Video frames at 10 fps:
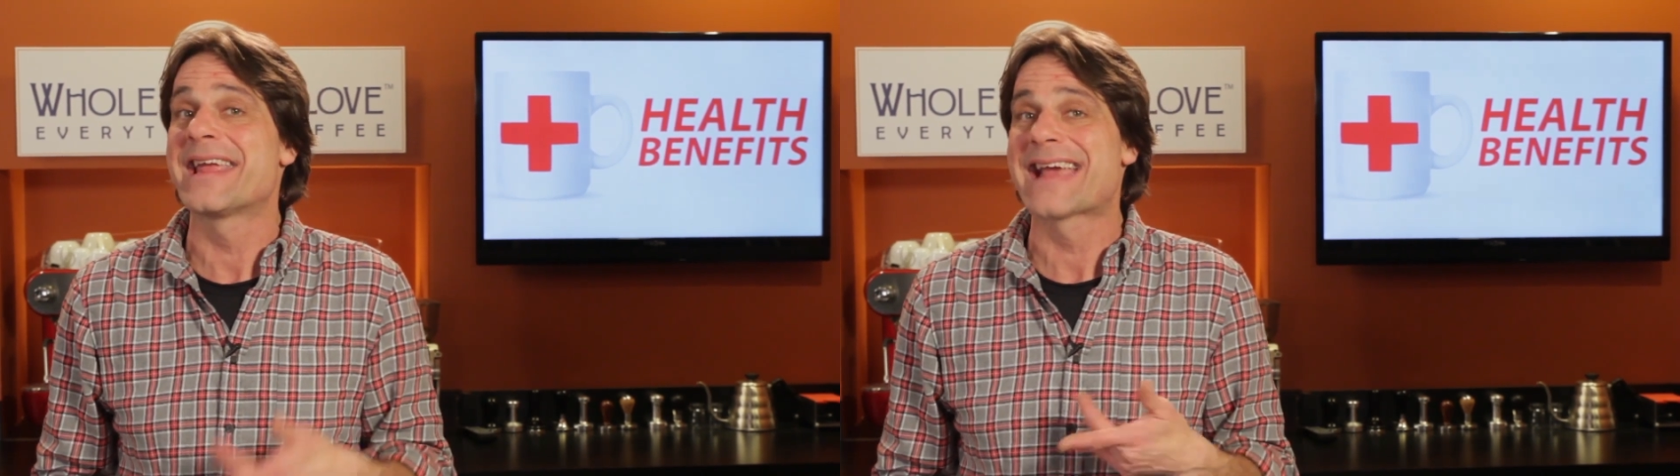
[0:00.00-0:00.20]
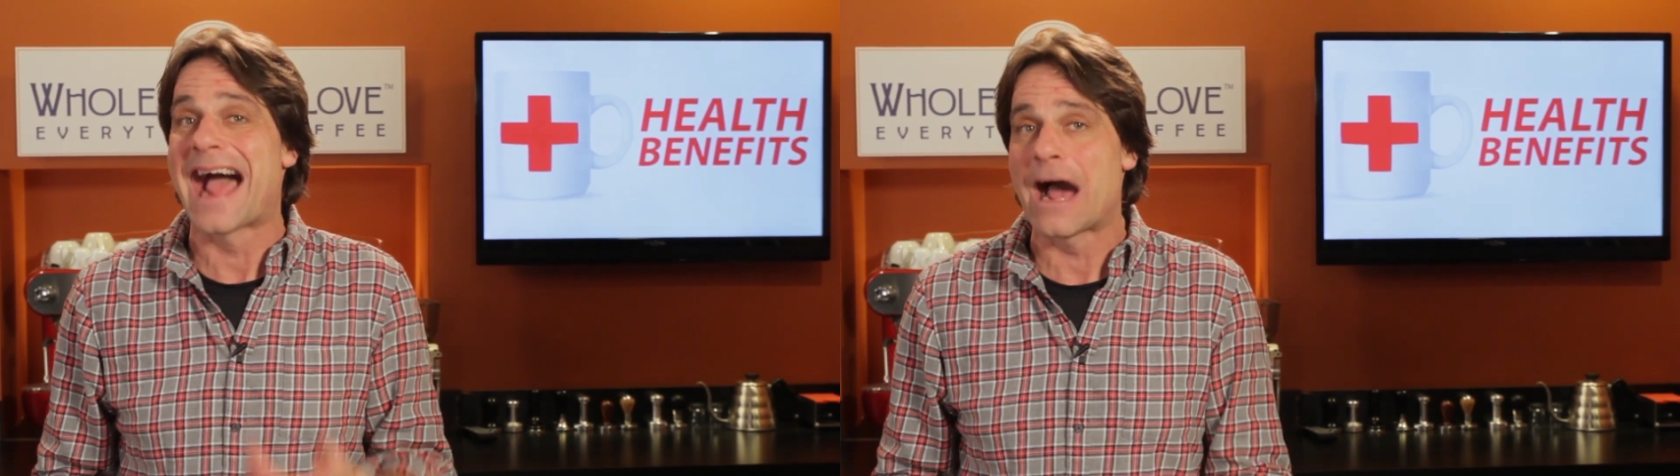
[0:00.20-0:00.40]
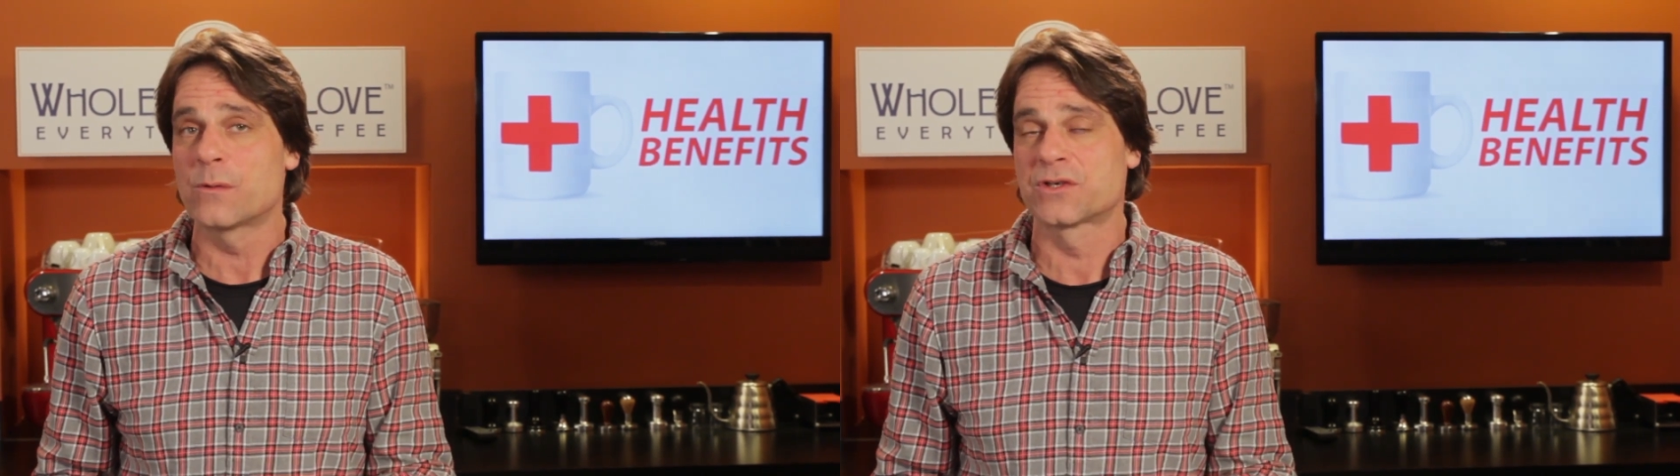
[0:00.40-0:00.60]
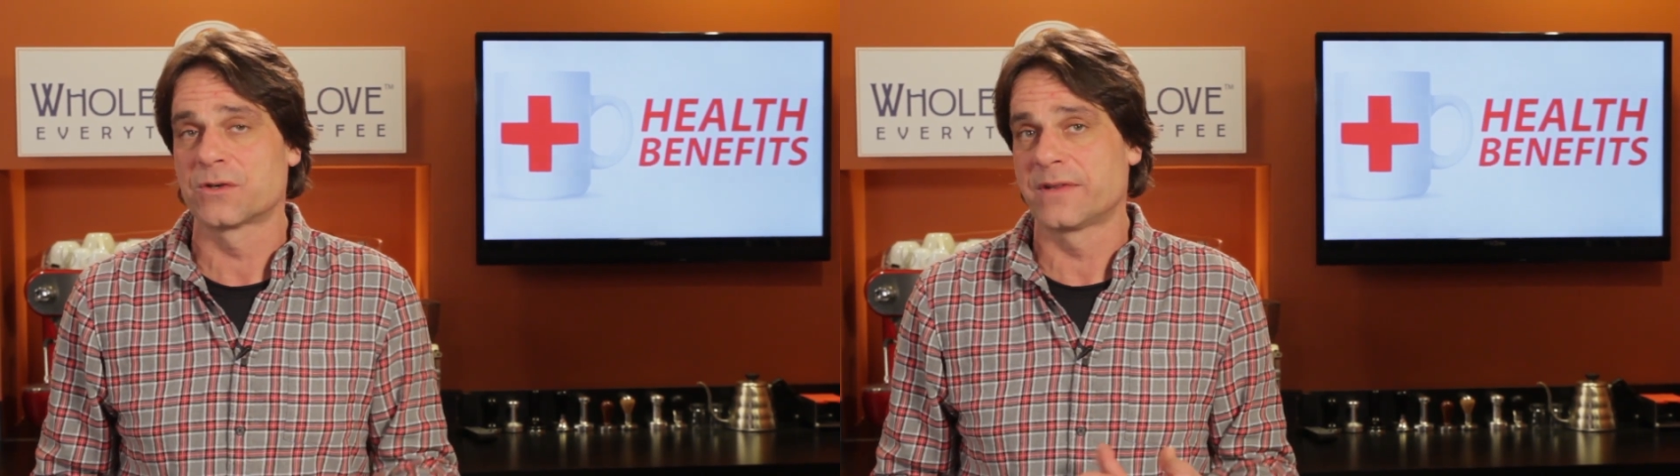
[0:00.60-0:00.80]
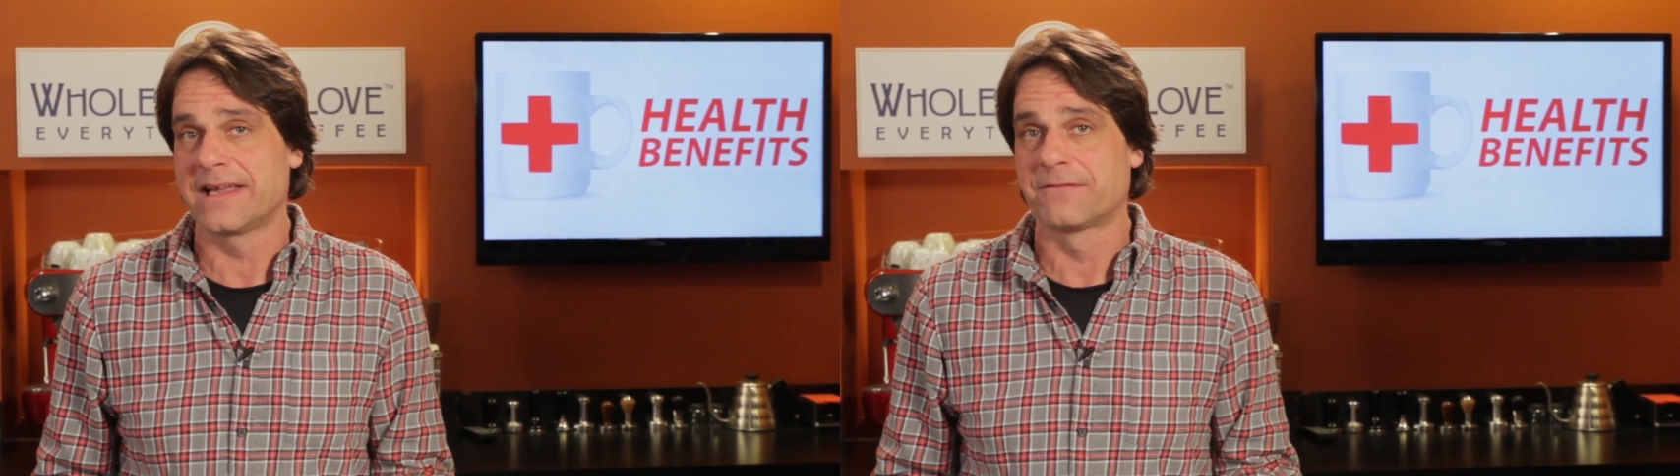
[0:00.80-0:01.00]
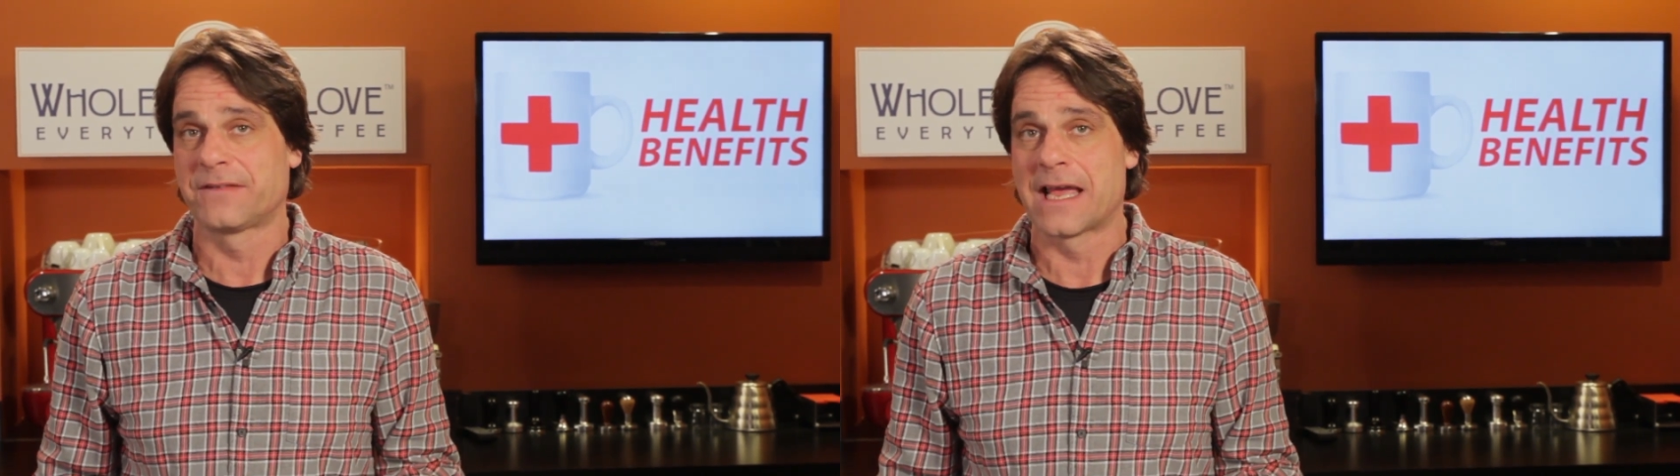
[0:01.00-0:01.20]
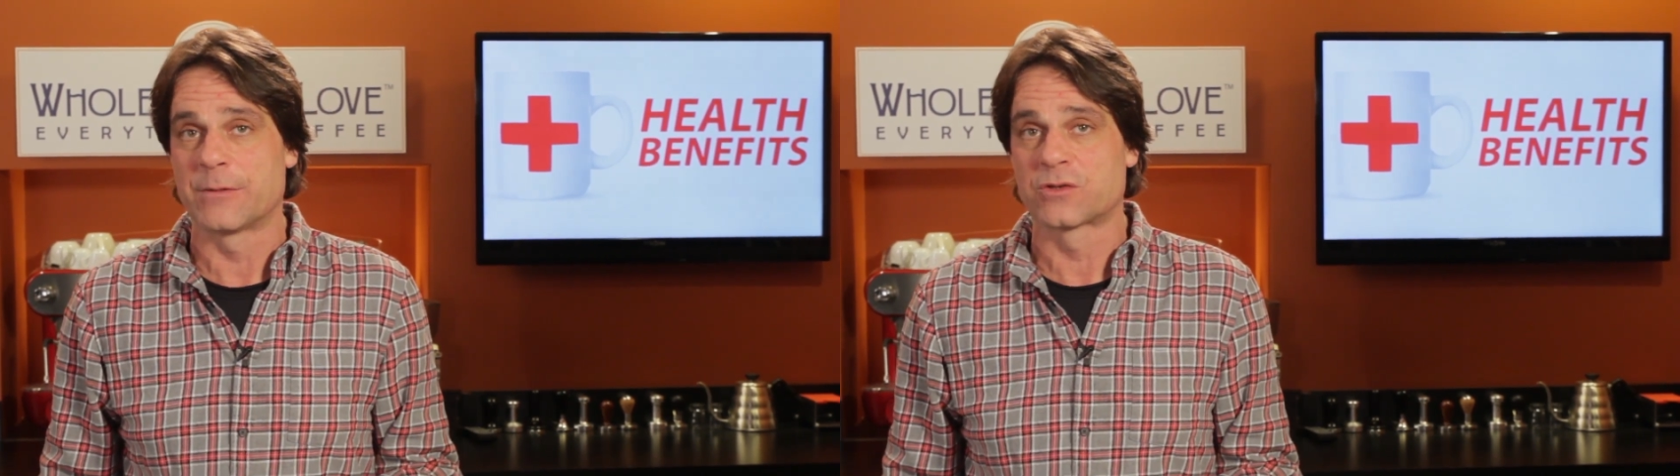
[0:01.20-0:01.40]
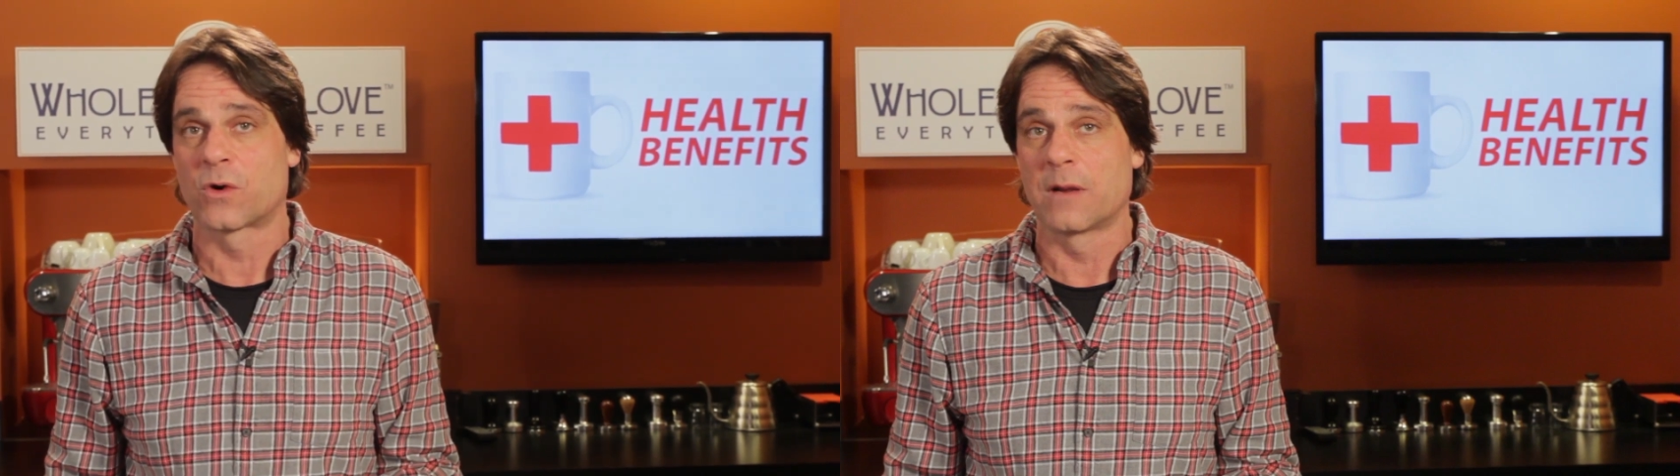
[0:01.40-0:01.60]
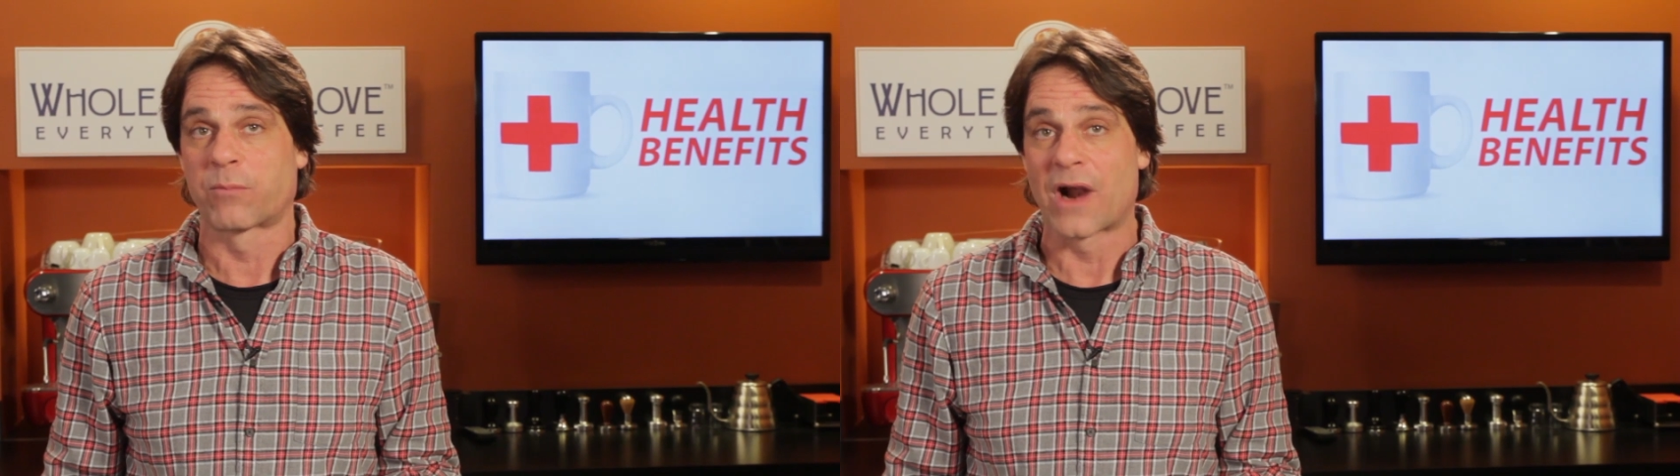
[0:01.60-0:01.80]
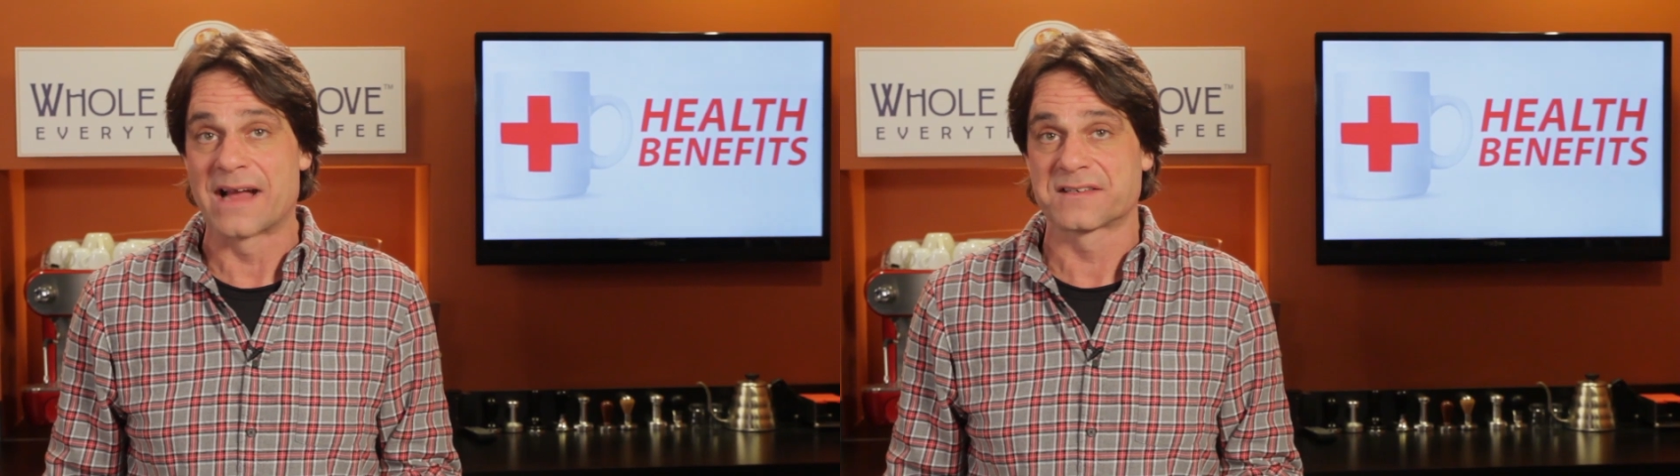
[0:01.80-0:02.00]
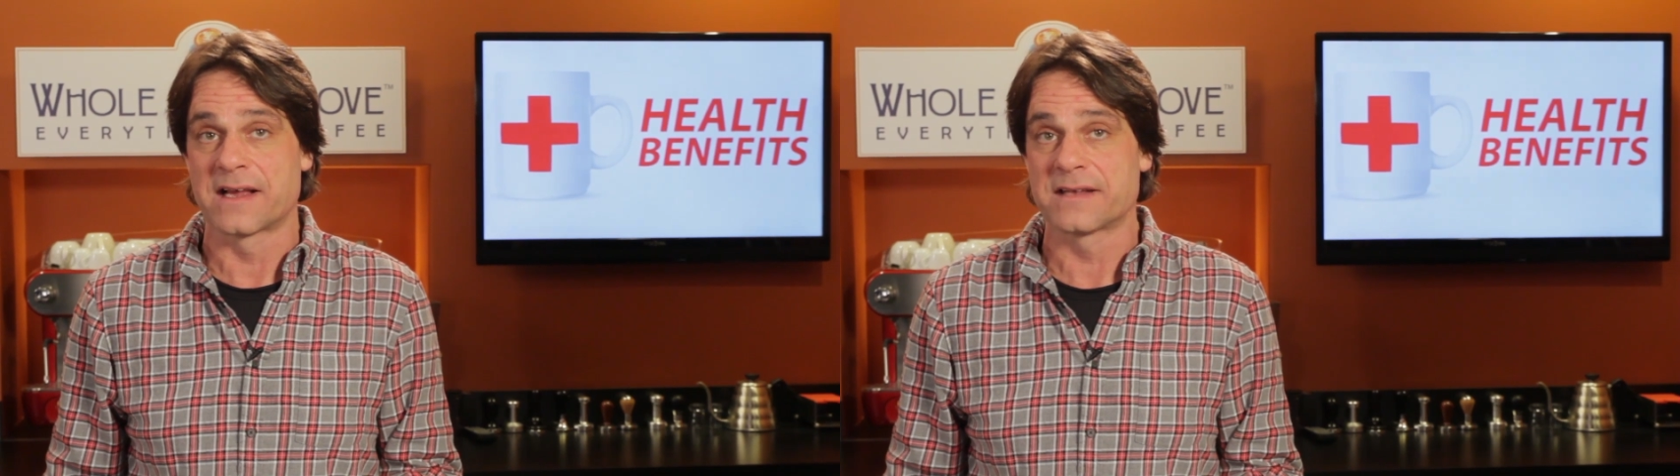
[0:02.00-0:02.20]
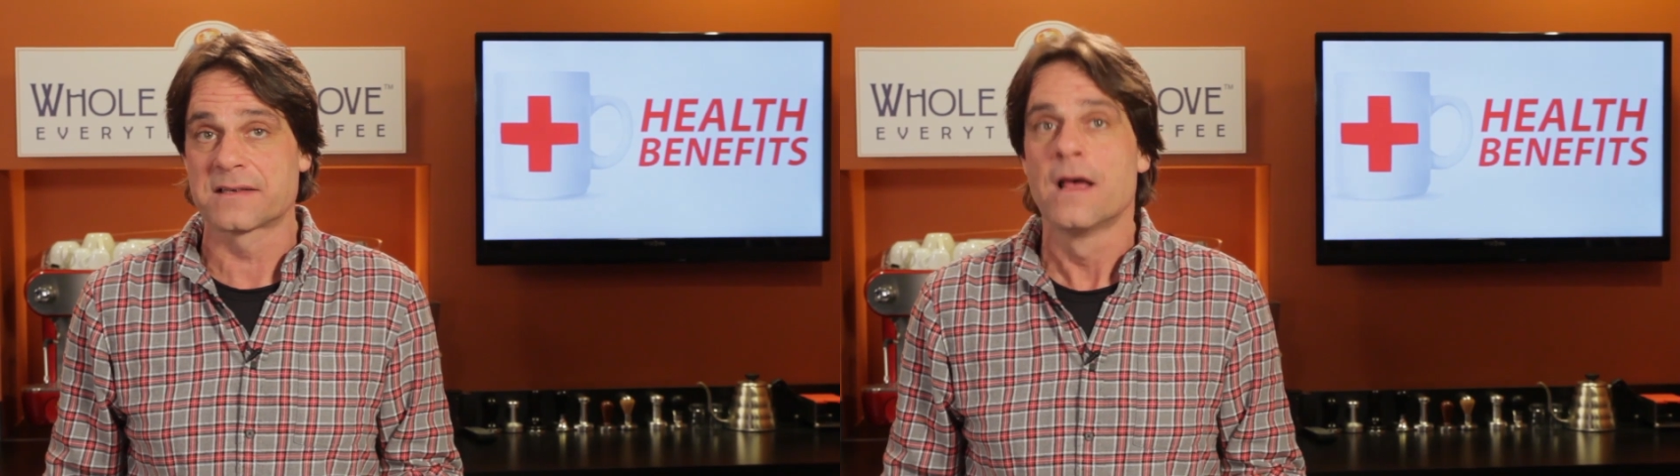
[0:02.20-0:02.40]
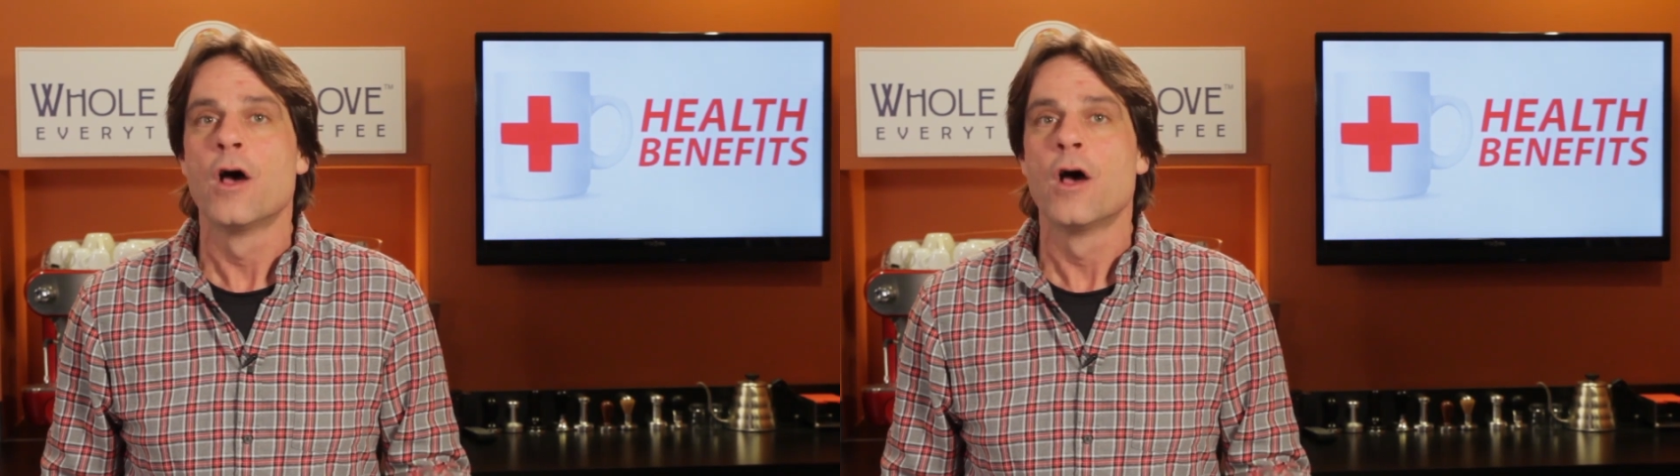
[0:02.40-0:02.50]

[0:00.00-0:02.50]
counter the inflammatory process,